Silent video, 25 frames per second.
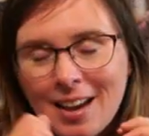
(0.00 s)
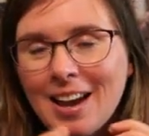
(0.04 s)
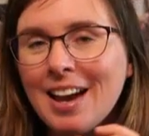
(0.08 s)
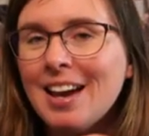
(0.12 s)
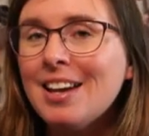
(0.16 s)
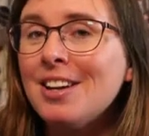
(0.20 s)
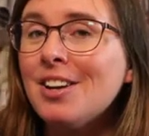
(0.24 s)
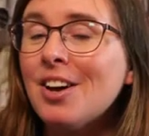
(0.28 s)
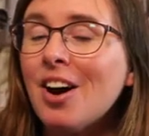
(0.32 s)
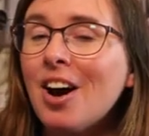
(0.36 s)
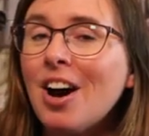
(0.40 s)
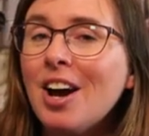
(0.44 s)

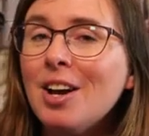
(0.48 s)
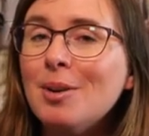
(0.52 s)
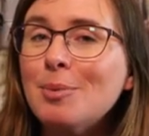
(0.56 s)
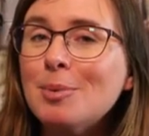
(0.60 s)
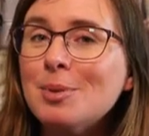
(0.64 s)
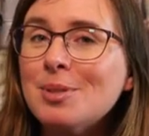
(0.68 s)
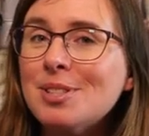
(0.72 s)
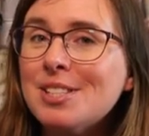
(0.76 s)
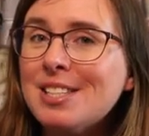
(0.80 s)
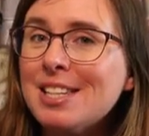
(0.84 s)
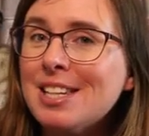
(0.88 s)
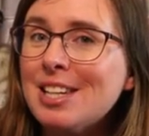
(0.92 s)
And I
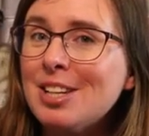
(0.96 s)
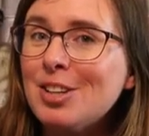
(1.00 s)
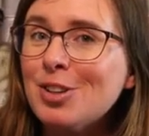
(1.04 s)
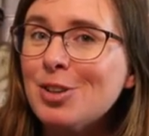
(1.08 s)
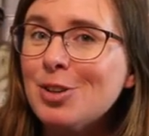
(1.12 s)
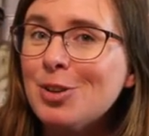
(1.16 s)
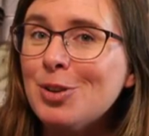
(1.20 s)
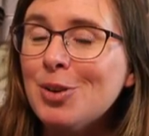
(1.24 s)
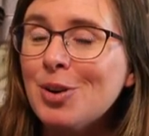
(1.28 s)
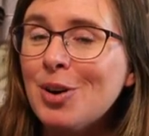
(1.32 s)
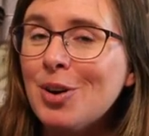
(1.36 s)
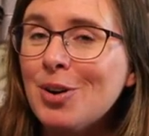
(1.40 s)
will see
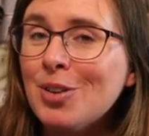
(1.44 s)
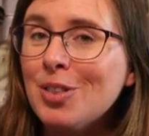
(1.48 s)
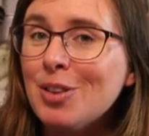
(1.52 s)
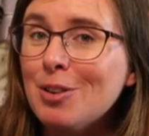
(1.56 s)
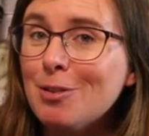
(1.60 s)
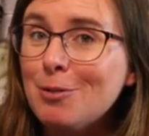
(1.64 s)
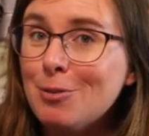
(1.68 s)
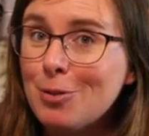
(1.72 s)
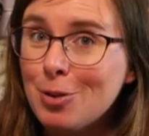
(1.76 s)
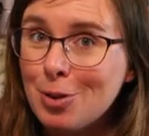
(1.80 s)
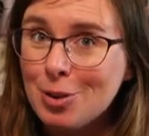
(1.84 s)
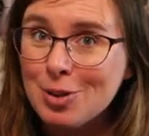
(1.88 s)
you on the
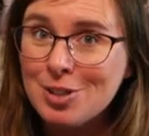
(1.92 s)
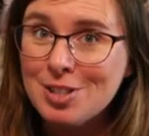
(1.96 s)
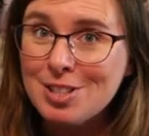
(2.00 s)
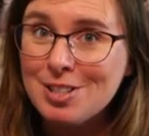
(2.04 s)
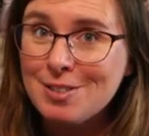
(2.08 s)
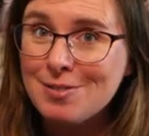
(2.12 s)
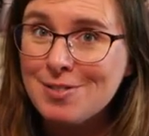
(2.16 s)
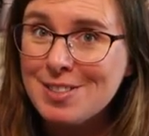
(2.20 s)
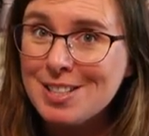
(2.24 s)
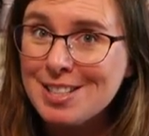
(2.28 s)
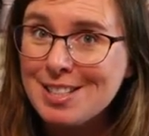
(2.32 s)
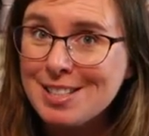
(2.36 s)

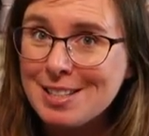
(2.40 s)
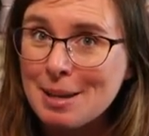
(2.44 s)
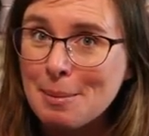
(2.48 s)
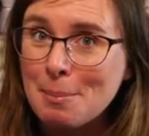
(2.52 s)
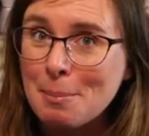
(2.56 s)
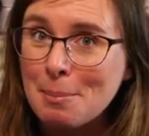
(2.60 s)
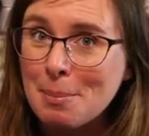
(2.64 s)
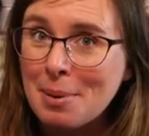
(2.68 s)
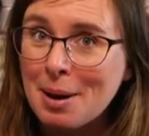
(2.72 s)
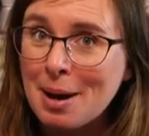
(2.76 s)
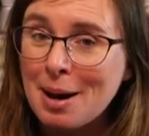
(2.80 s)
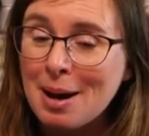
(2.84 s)
1st of
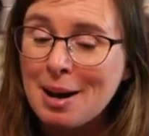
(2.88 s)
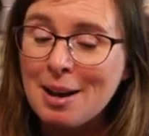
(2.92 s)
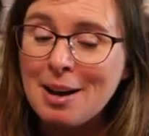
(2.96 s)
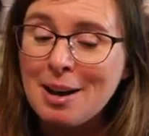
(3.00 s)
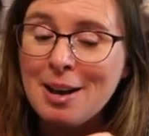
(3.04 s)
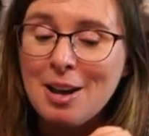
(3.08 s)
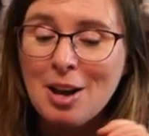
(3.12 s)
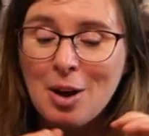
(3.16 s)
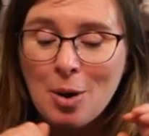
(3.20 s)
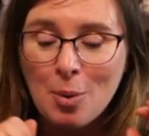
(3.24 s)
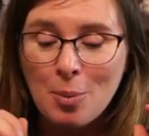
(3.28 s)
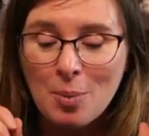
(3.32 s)
December
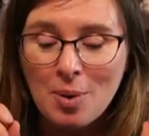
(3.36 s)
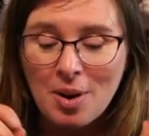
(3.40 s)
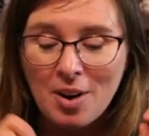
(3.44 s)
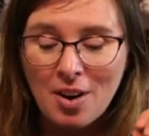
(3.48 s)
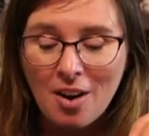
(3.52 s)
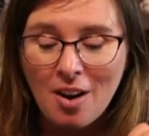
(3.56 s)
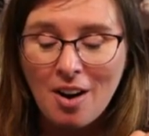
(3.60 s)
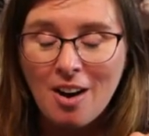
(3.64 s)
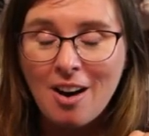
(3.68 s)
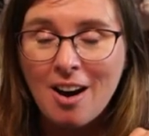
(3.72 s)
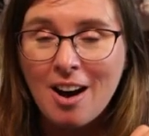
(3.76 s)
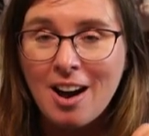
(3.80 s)

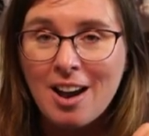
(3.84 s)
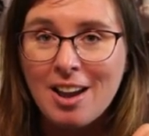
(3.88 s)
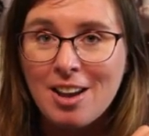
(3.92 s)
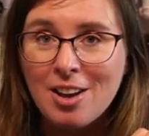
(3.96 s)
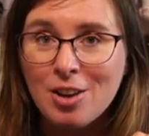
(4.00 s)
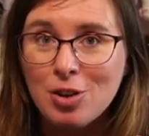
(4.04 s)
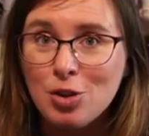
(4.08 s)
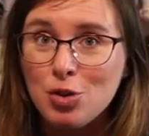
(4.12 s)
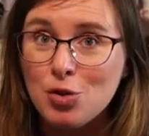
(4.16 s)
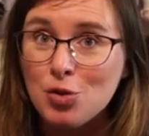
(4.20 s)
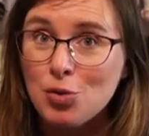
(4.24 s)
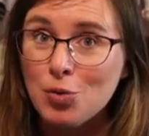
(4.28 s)
when
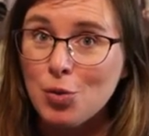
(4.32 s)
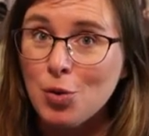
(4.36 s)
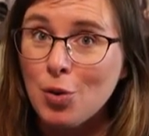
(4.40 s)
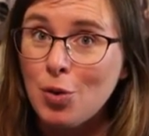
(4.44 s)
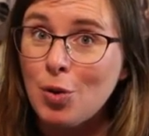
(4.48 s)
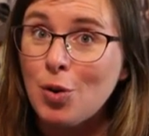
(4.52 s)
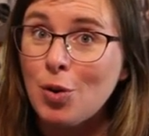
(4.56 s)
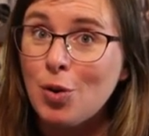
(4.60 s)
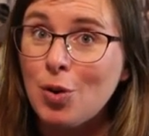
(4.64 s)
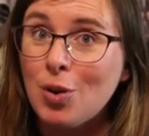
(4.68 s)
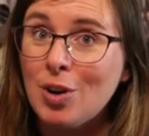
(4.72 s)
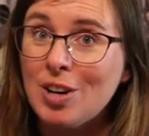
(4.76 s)
I
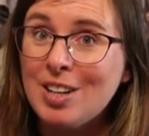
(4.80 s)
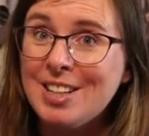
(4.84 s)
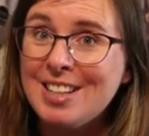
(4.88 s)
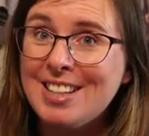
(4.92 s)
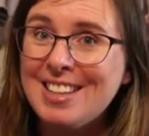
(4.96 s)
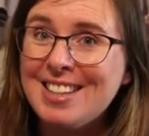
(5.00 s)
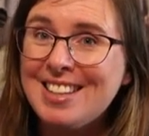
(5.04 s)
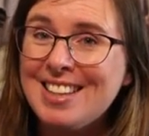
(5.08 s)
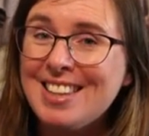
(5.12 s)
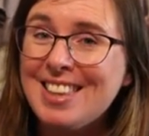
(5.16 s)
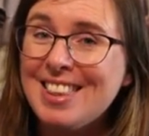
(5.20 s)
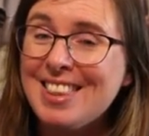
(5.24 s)
draw
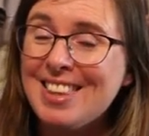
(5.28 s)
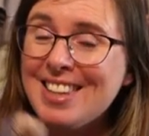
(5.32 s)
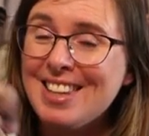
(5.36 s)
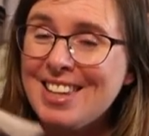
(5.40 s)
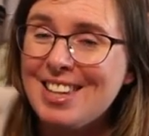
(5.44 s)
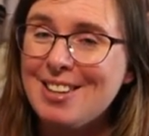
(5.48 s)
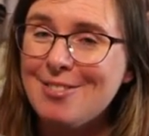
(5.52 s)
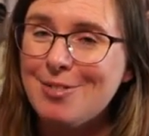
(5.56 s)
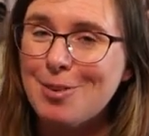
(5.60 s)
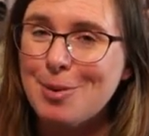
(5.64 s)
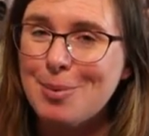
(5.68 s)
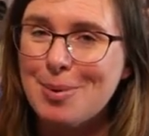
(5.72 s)
the
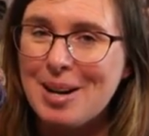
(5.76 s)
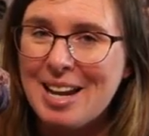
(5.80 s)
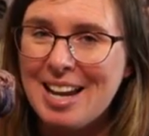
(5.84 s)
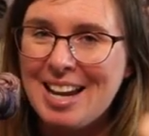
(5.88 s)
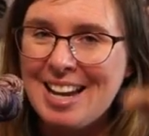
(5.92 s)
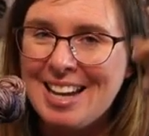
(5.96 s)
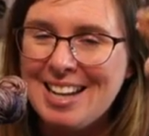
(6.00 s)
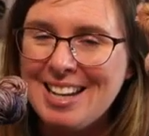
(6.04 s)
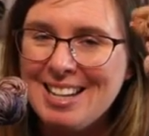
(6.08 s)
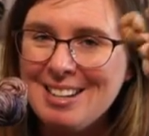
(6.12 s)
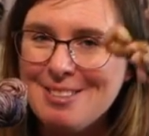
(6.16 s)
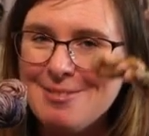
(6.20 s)

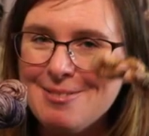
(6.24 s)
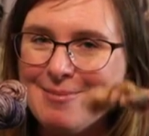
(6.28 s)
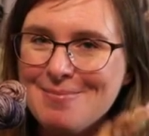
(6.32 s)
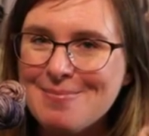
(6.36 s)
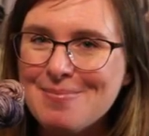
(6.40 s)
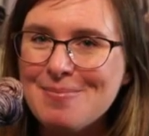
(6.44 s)
giveaway